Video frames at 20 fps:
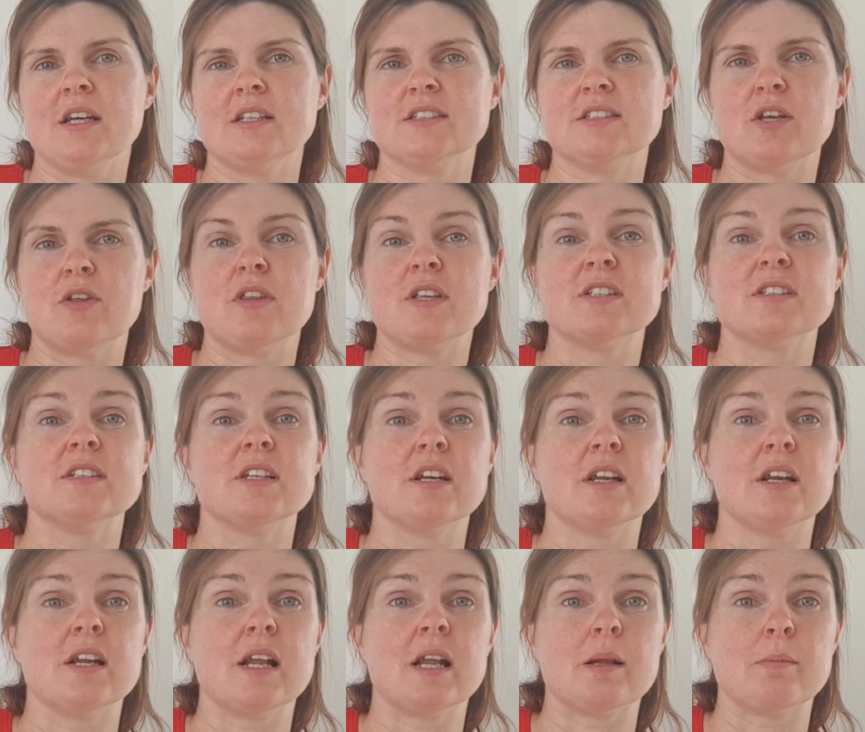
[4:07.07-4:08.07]
So there's
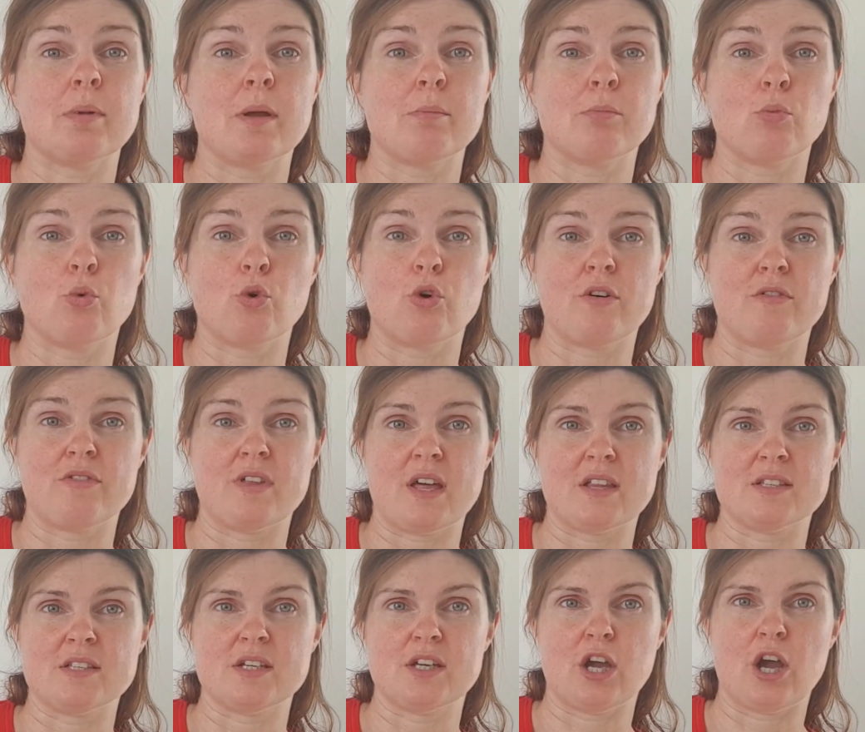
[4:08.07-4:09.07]
still a little bit more of
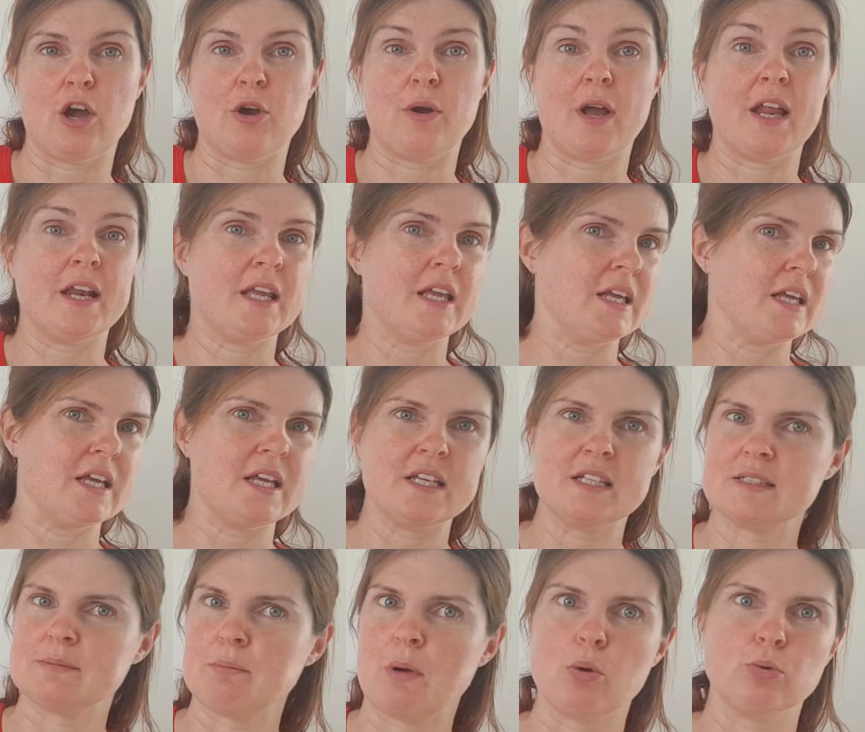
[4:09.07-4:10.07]
that to go, and
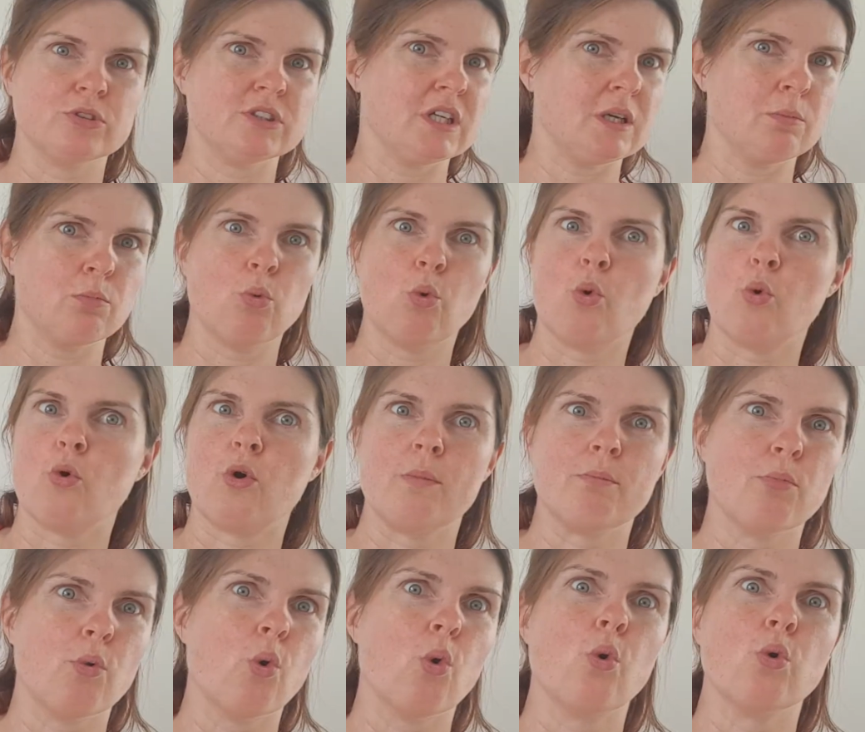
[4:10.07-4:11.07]
he's molting more
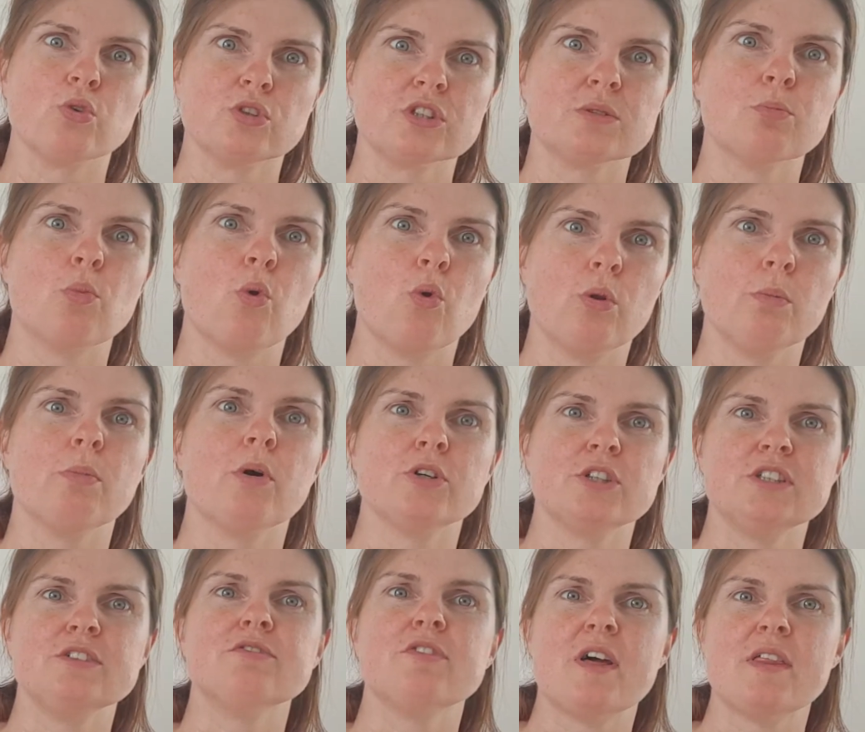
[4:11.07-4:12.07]
and more small
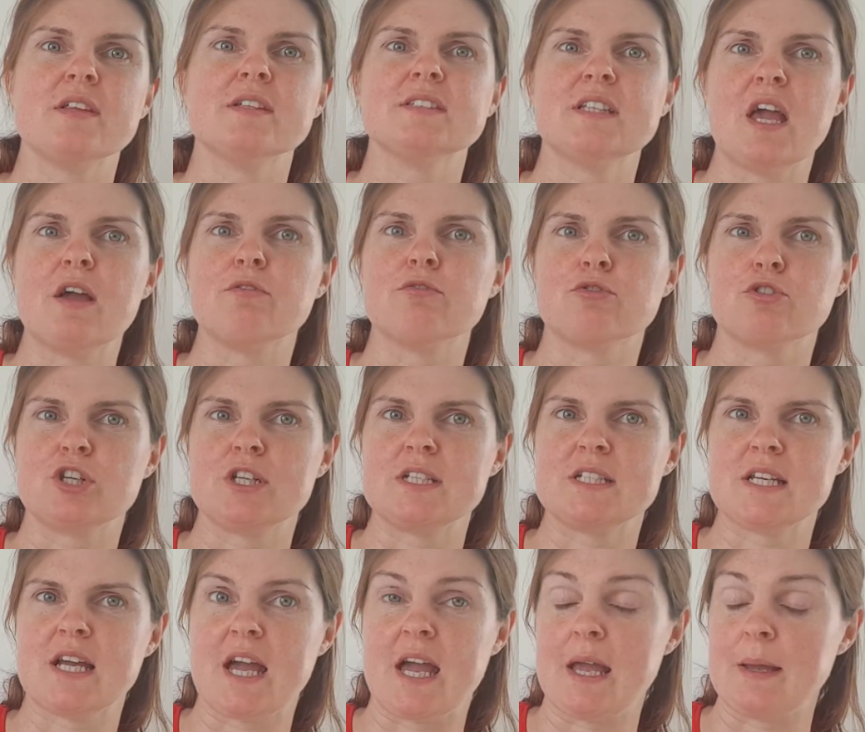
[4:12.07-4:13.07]
body feathers every
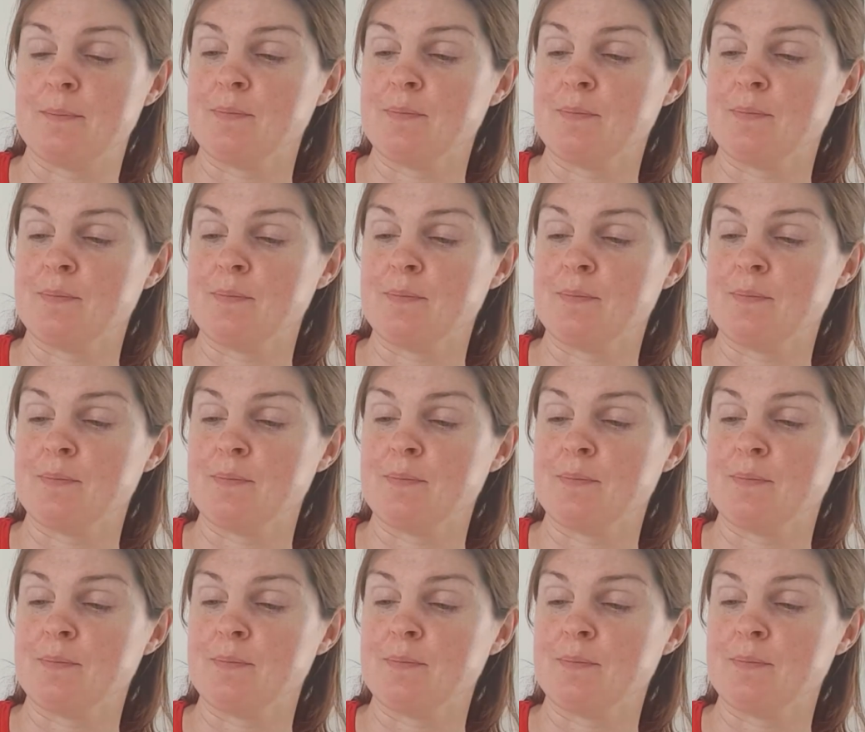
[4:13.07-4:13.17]
day,